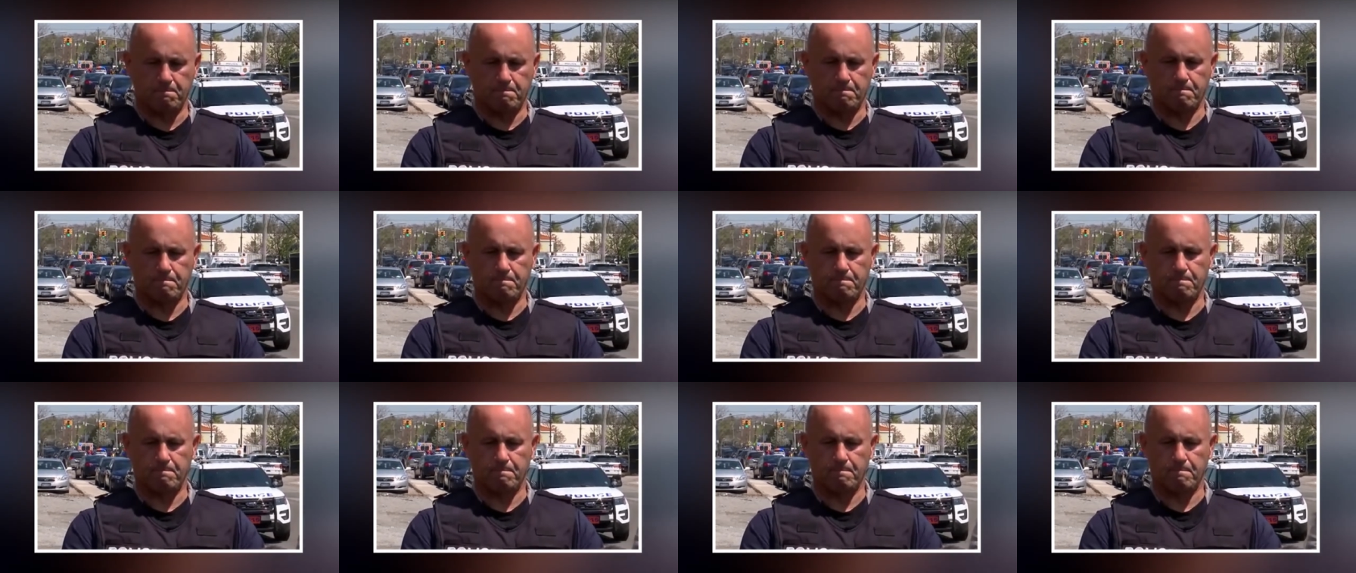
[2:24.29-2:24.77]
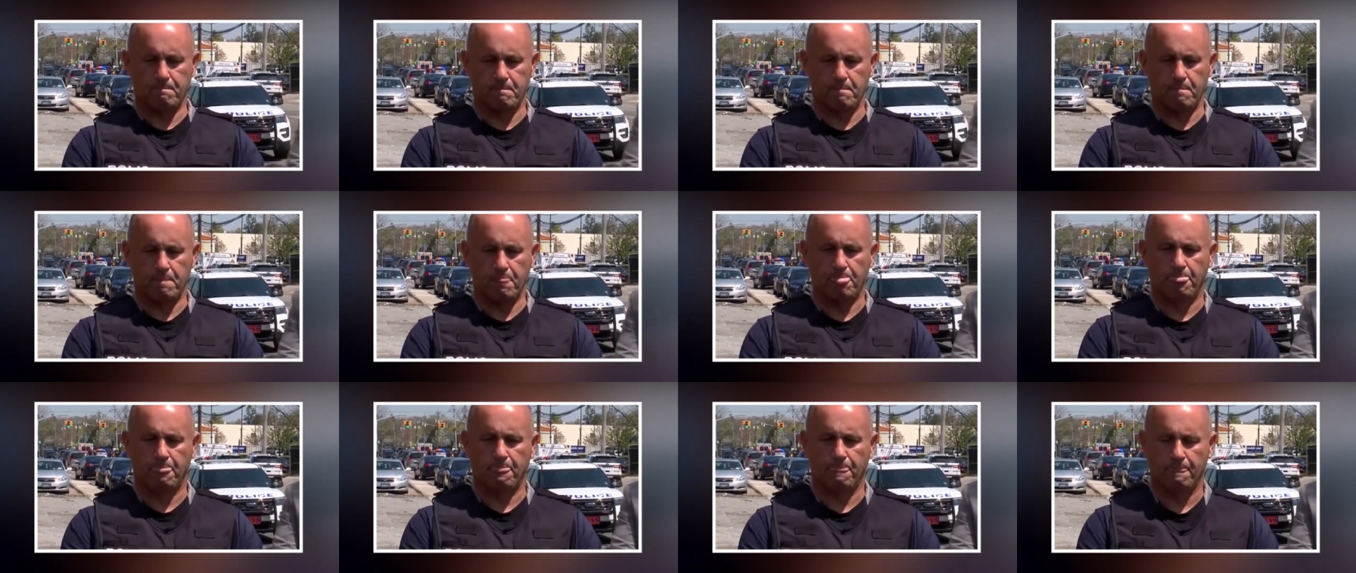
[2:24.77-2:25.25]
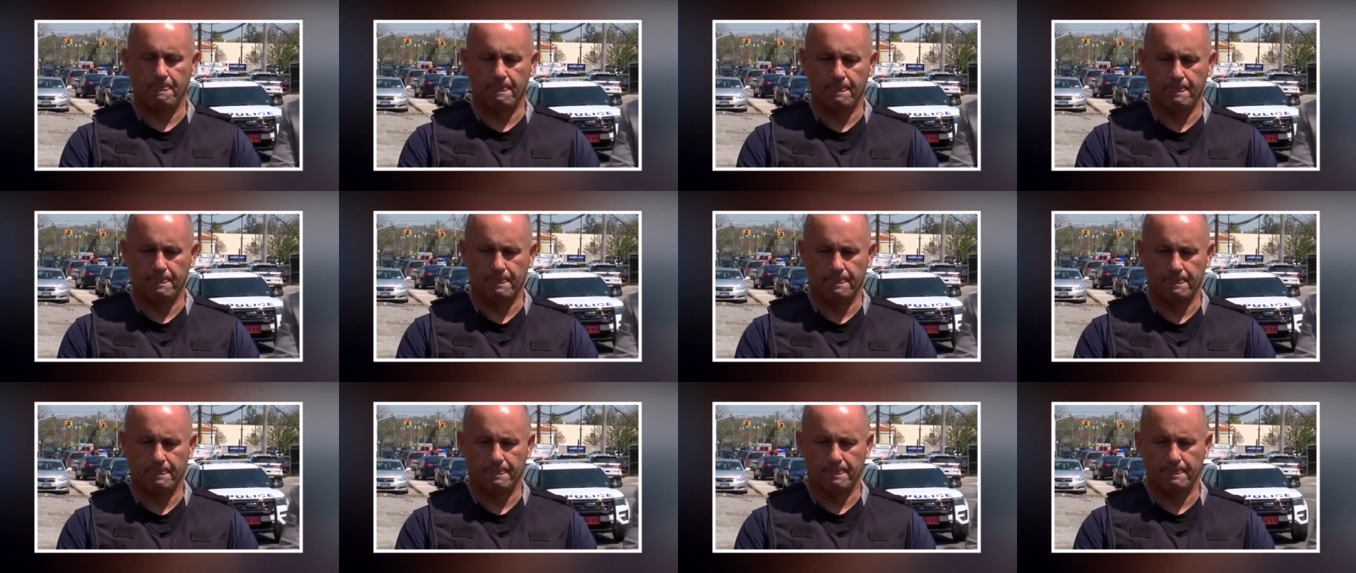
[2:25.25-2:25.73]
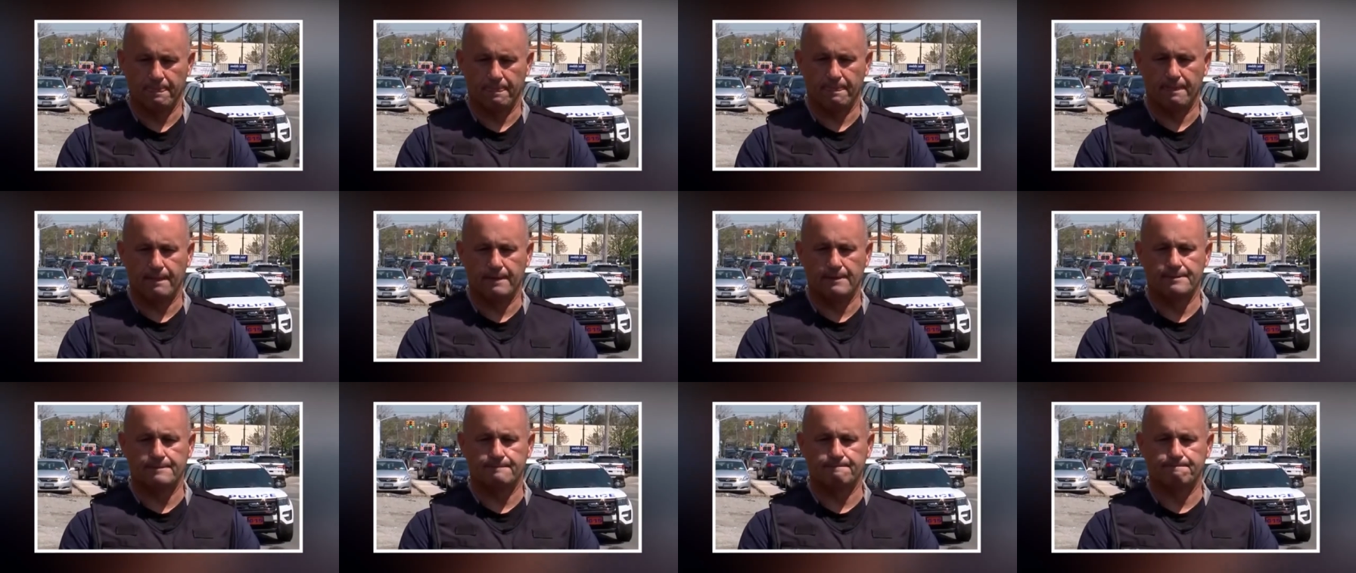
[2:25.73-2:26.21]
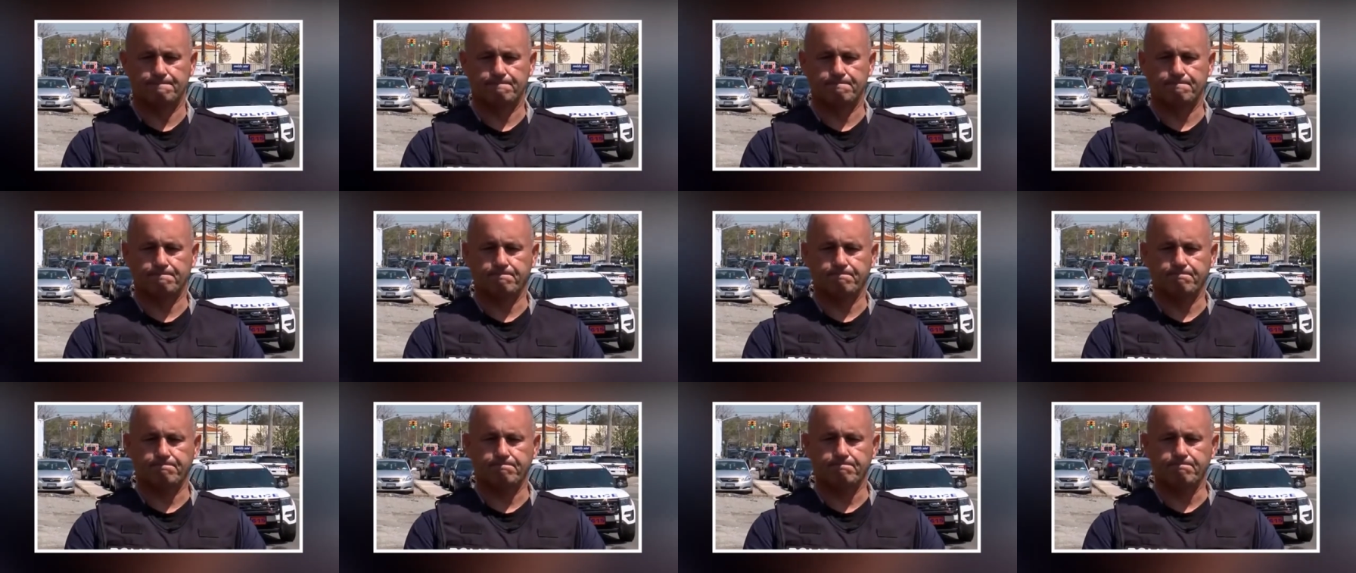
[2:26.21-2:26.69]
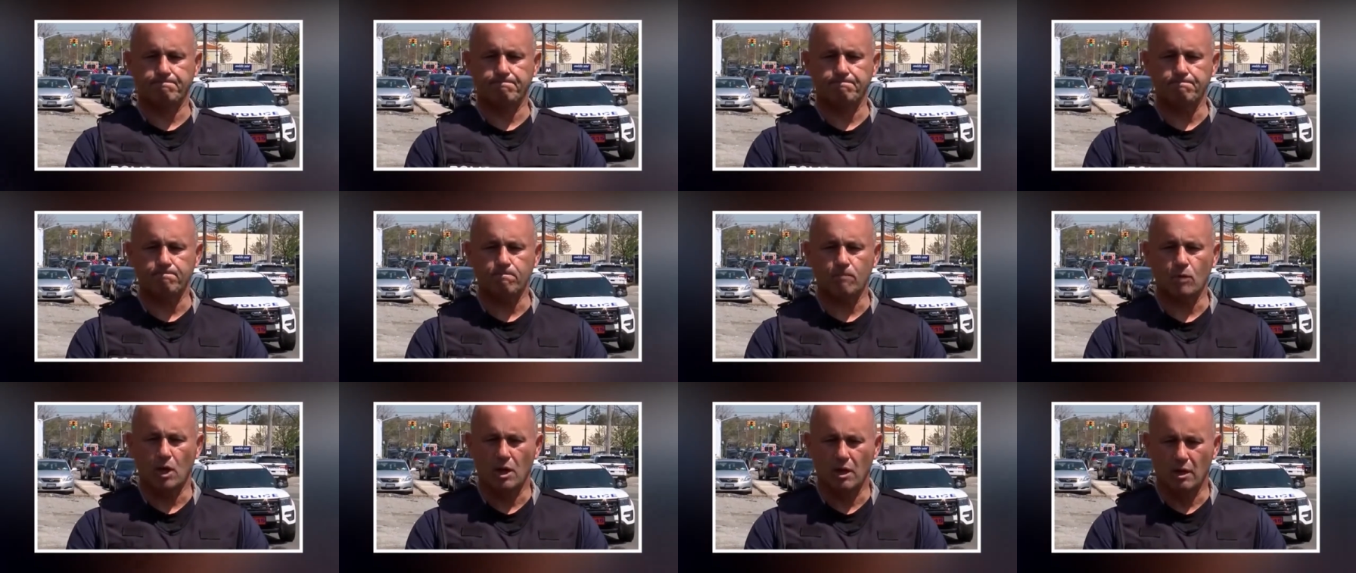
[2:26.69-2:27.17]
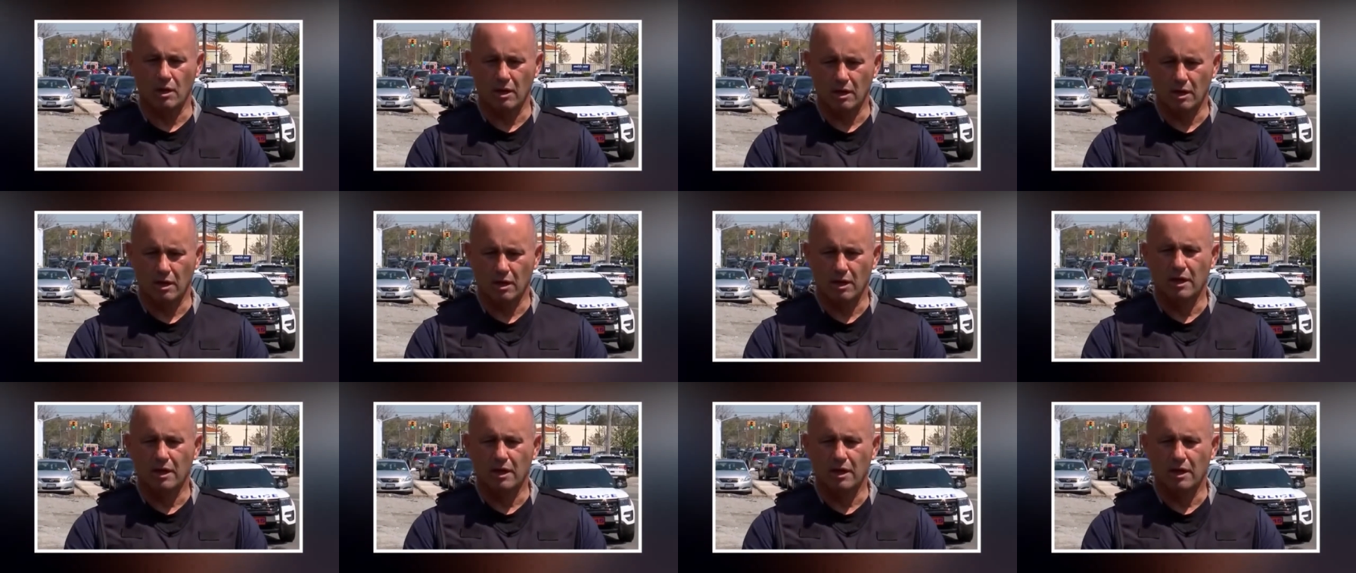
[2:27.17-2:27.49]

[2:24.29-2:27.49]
workplace dispute that led him to shoot?